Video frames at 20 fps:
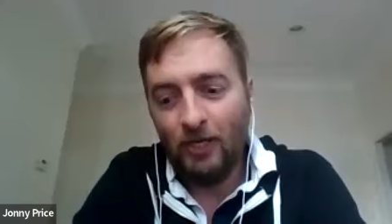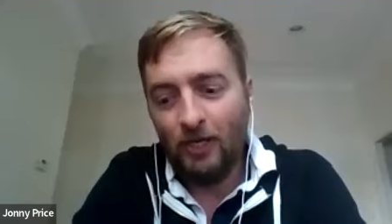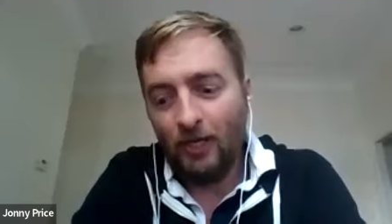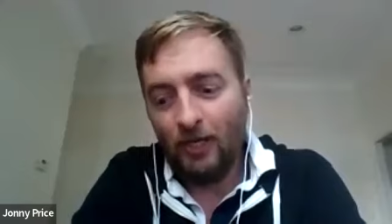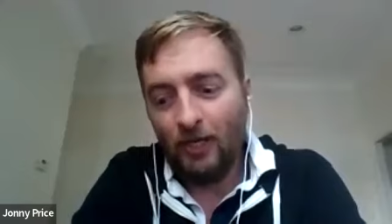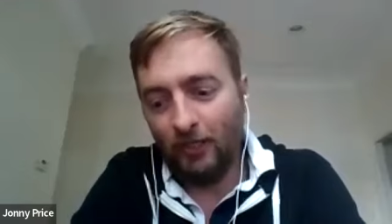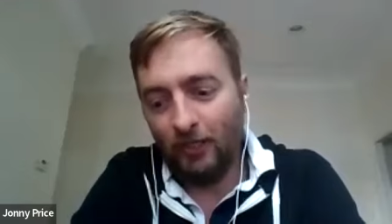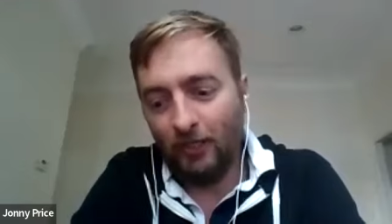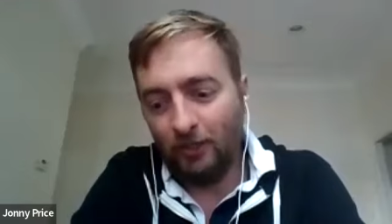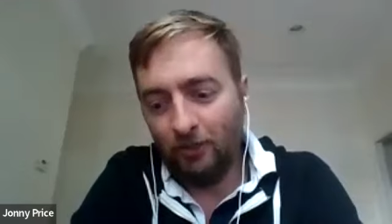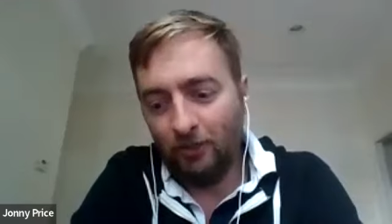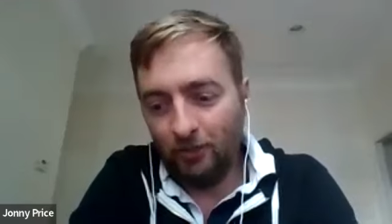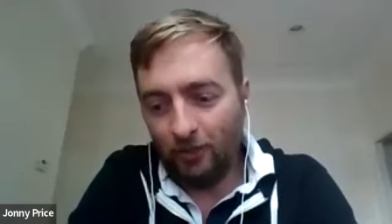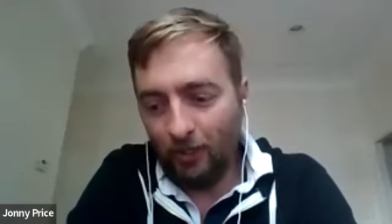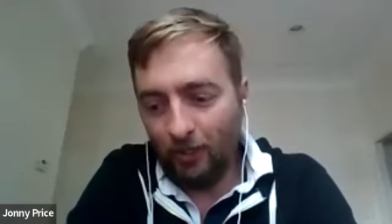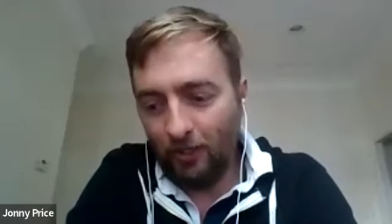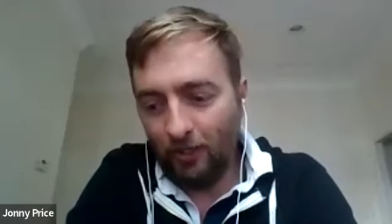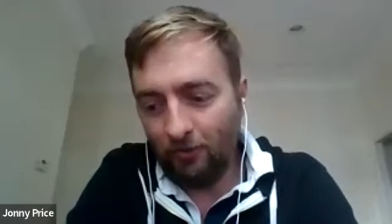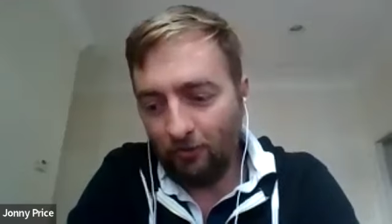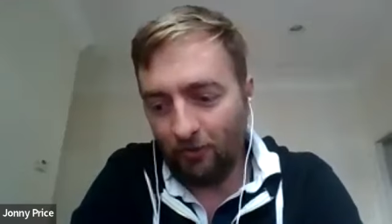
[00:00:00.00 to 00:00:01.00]
and let you
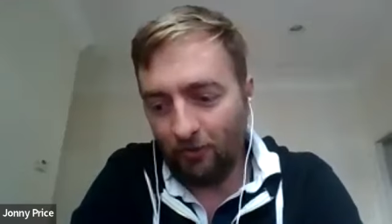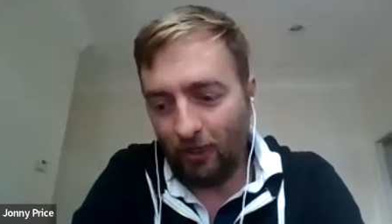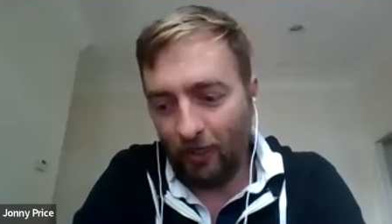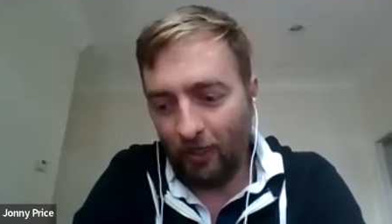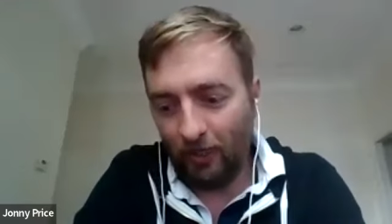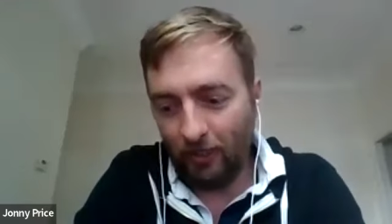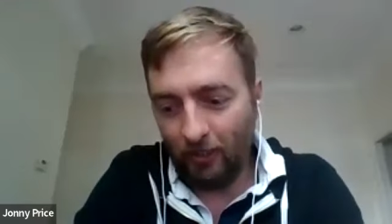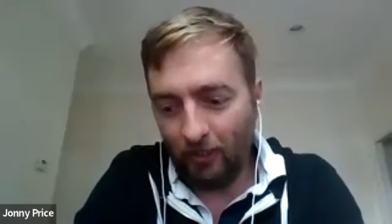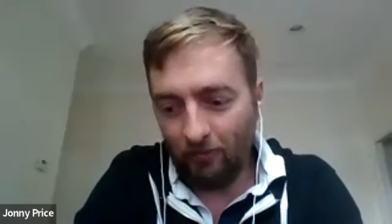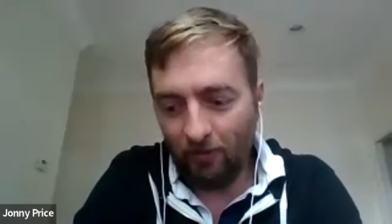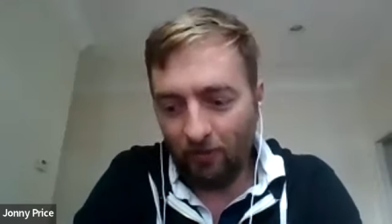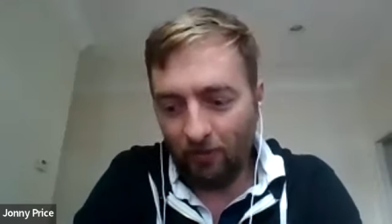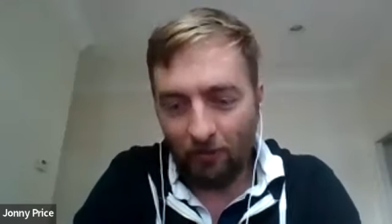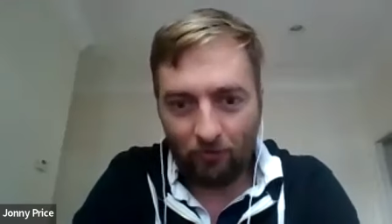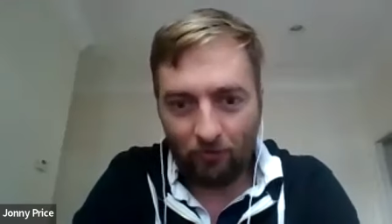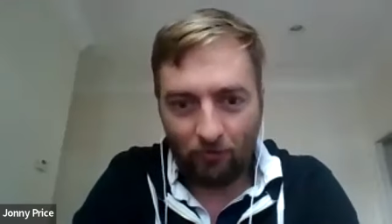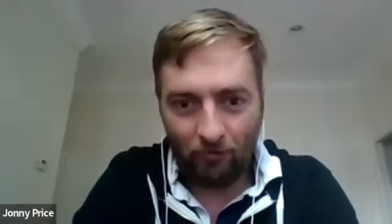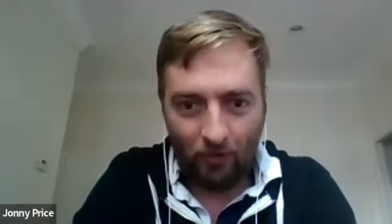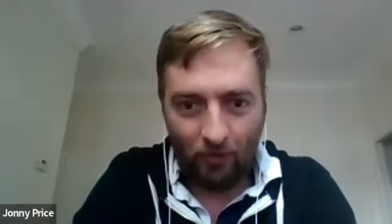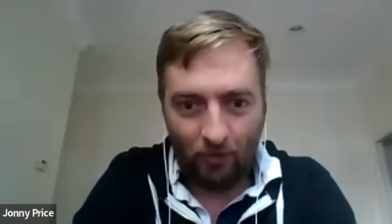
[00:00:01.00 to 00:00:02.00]
guys uh,
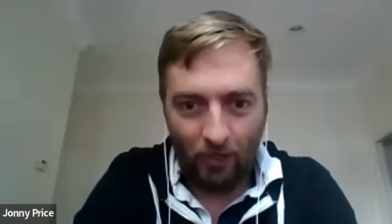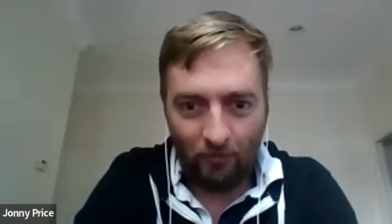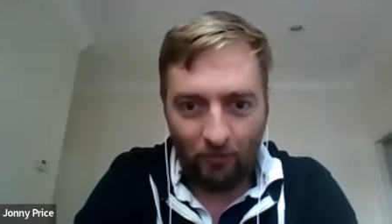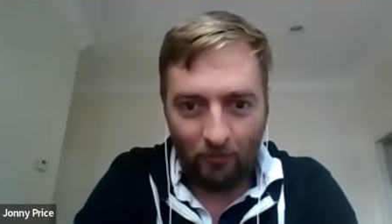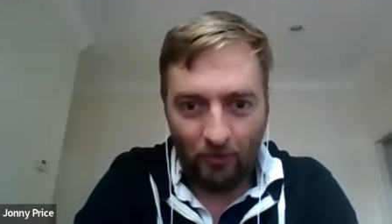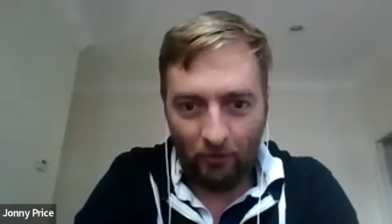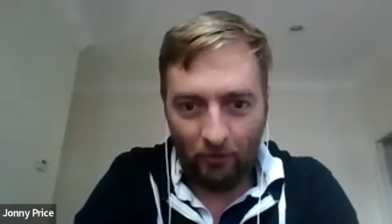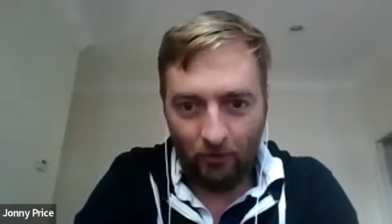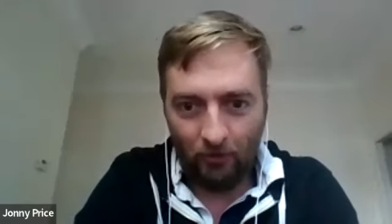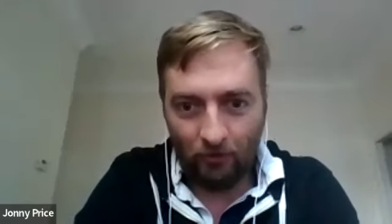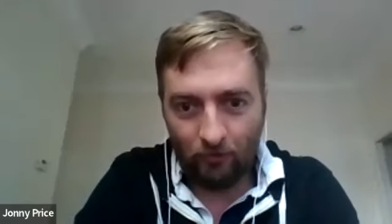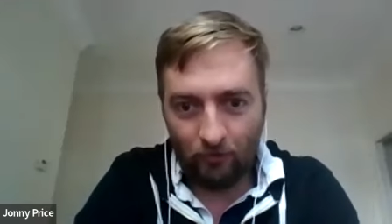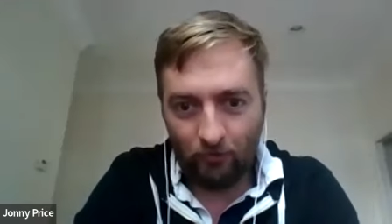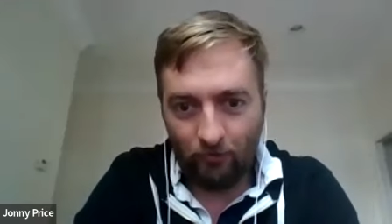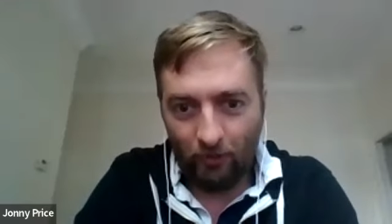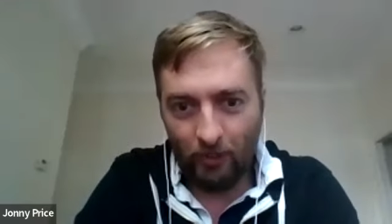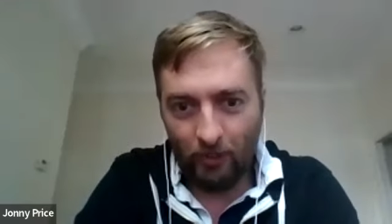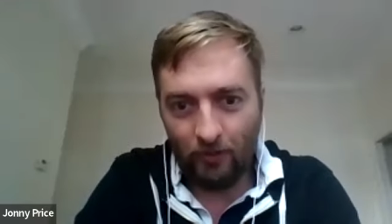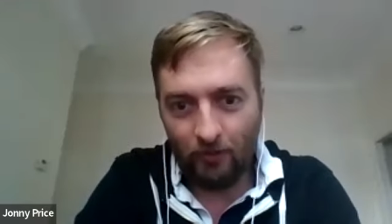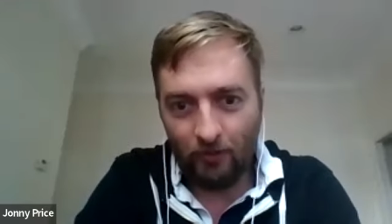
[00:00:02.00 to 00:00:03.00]
invest um,
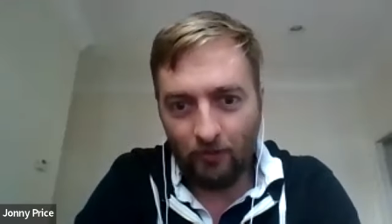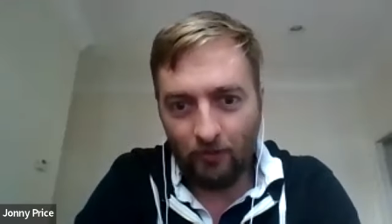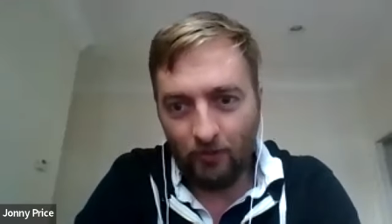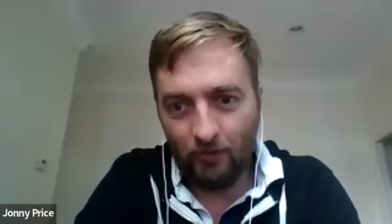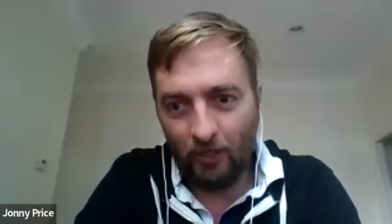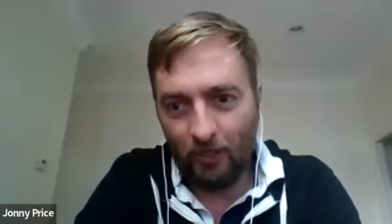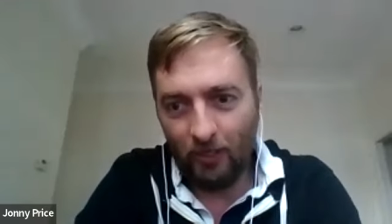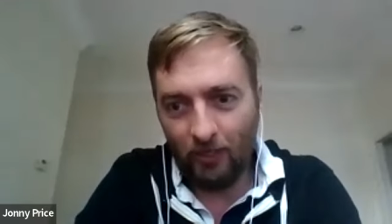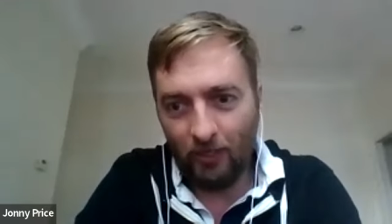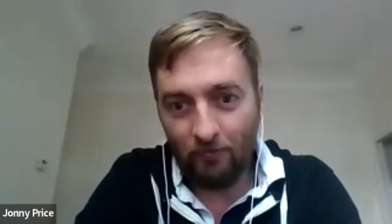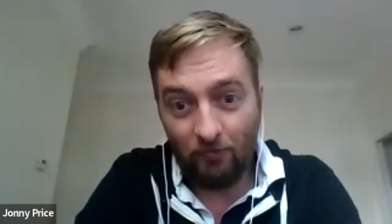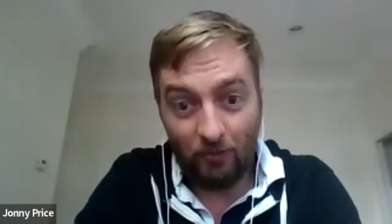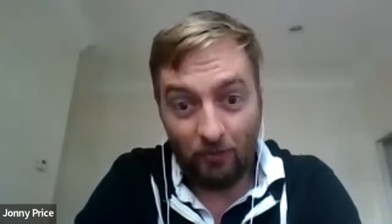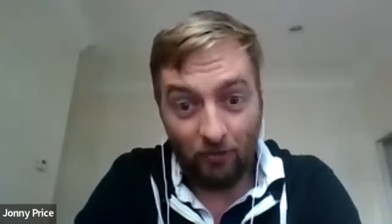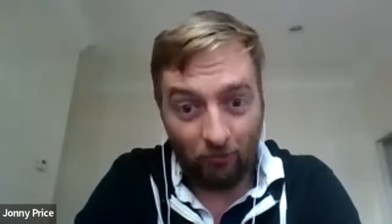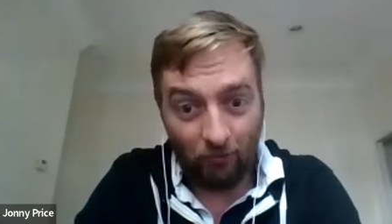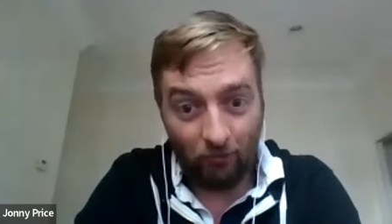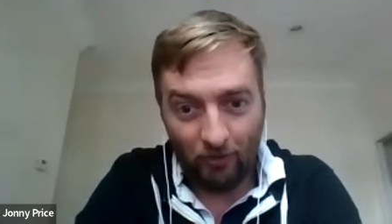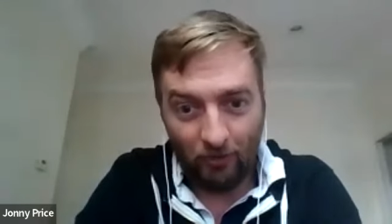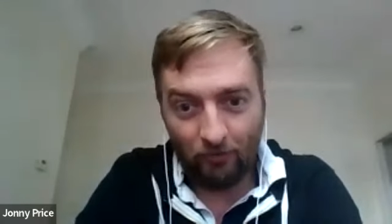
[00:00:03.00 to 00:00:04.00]
alongside uh, the
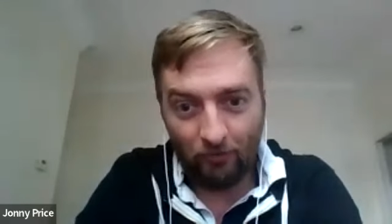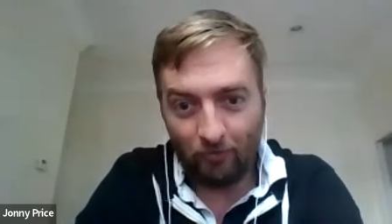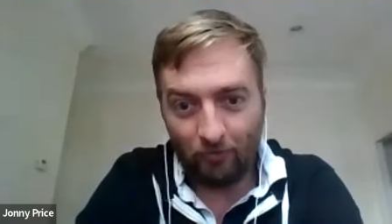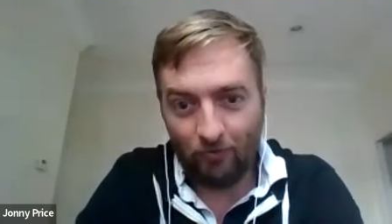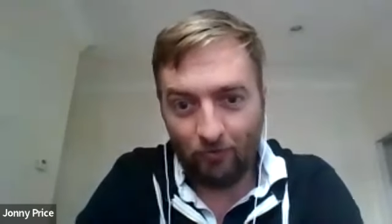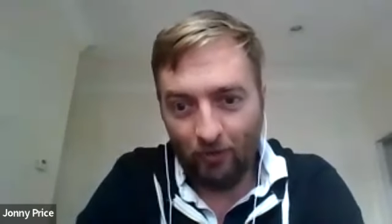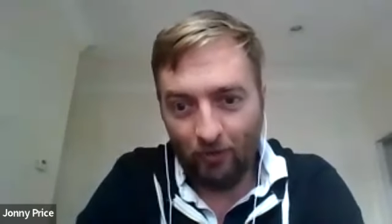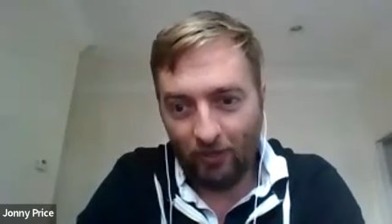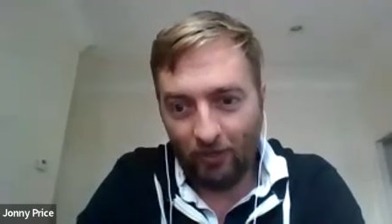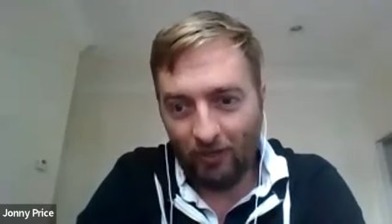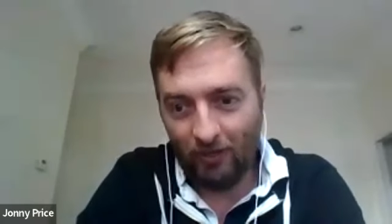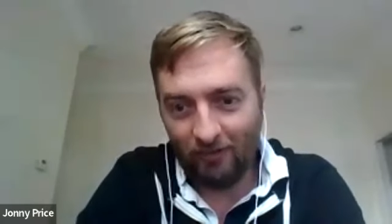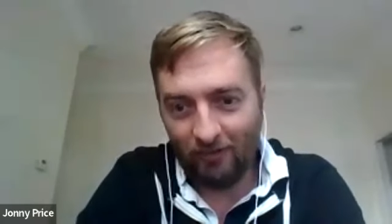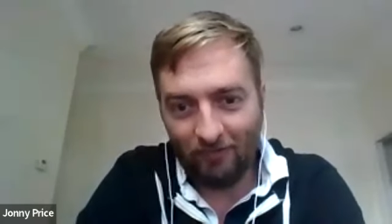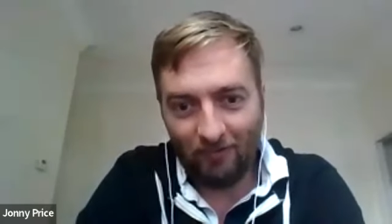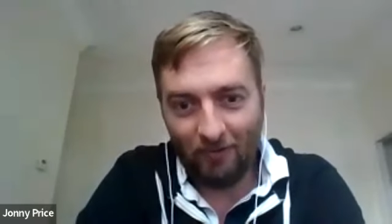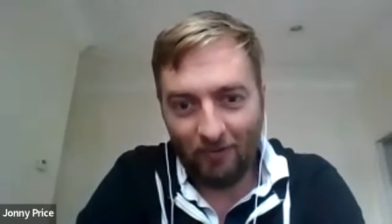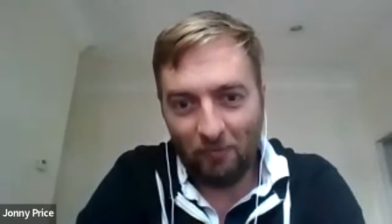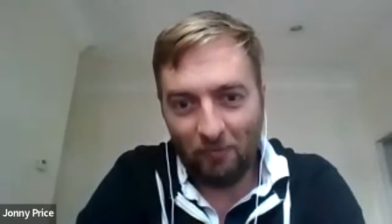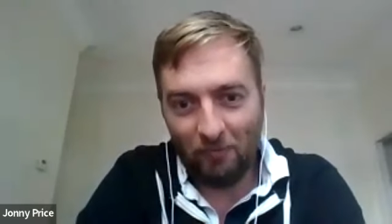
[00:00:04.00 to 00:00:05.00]
VCs that get
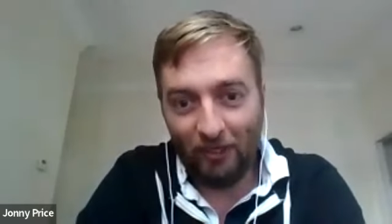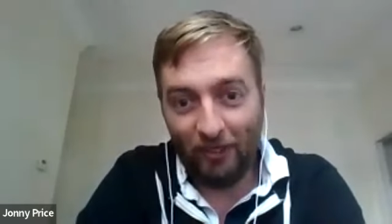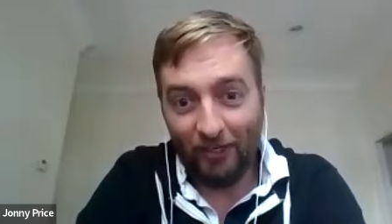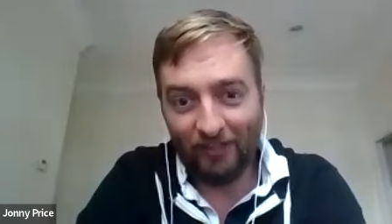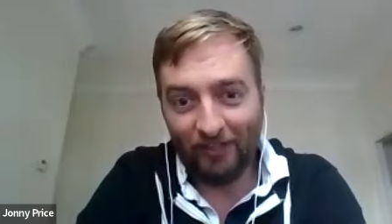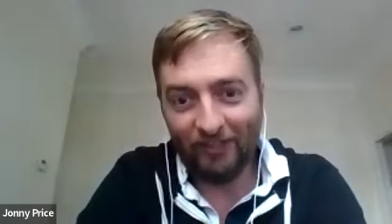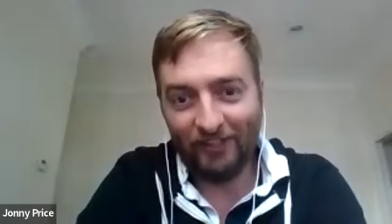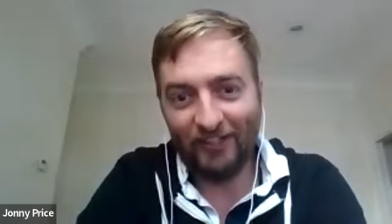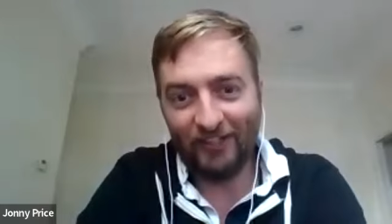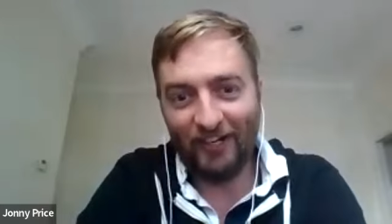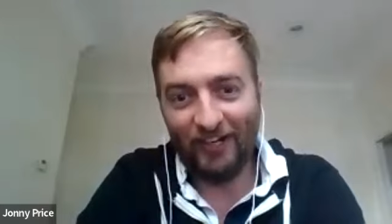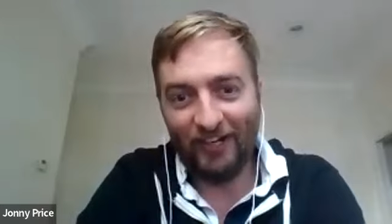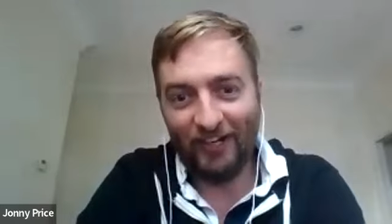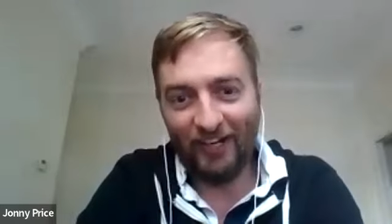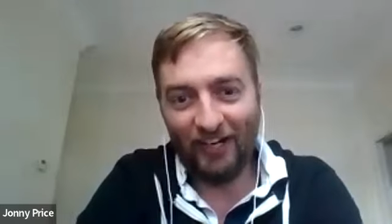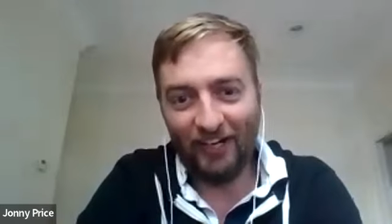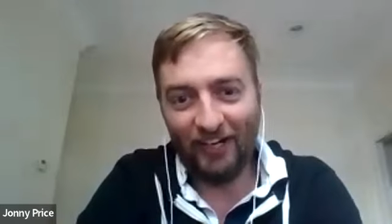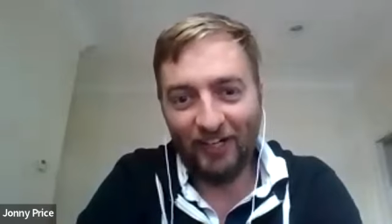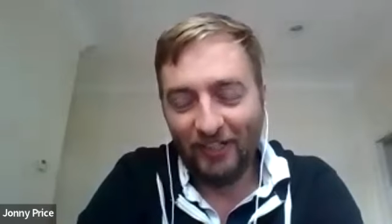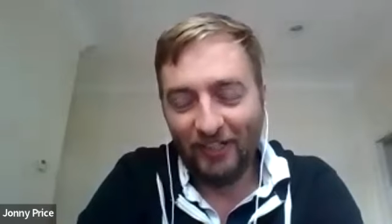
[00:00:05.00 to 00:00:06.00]
to play.
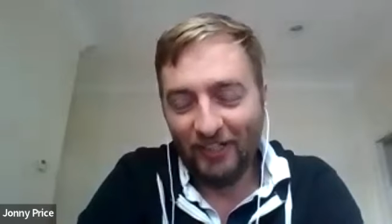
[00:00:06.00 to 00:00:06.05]
Uh,